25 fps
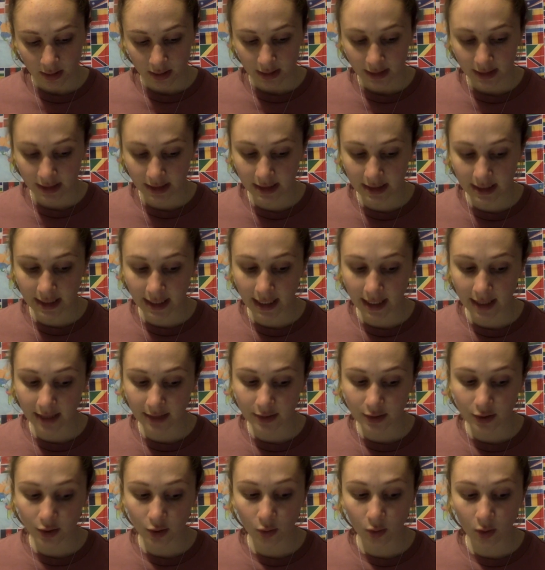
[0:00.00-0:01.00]

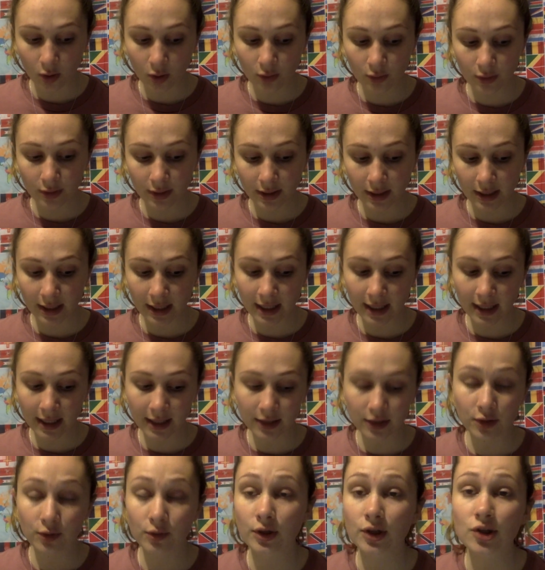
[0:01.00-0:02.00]
today's quote,
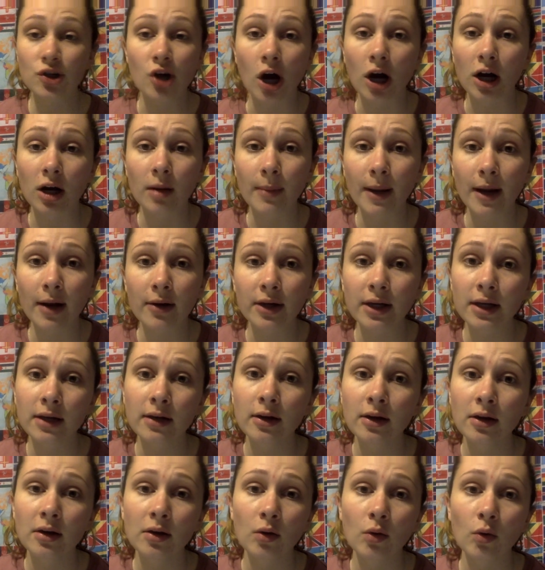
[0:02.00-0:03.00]
and you could talk about it,
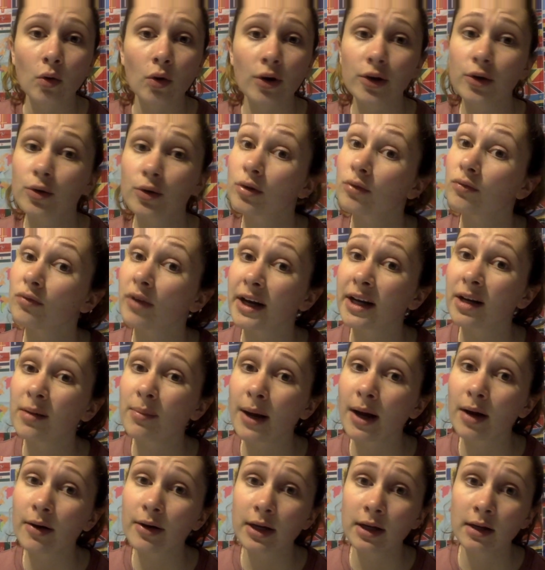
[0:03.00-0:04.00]
or you could write
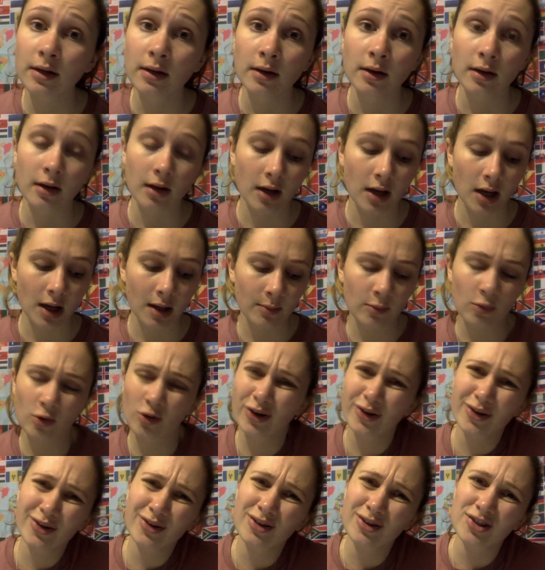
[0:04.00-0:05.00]
about it, or
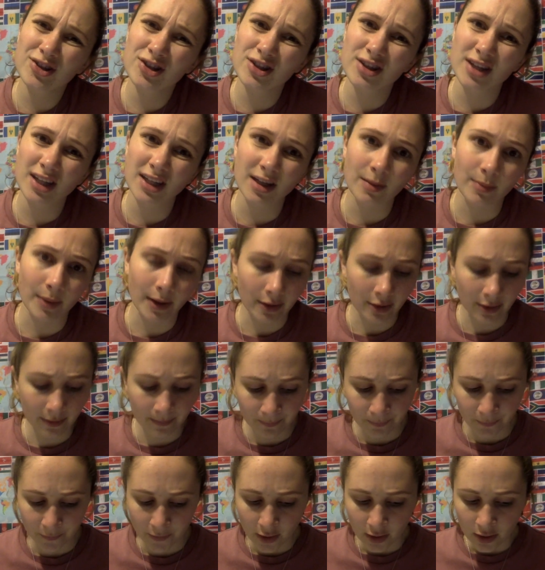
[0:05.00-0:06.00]
you could just think about it.
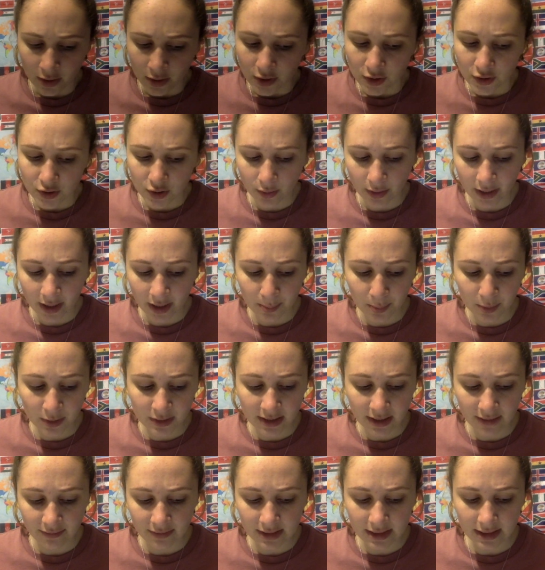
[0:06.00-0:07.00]
So April
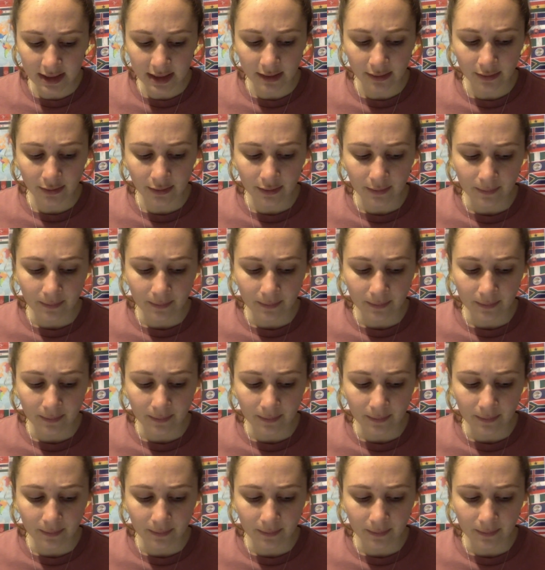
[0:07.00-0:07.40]
17th.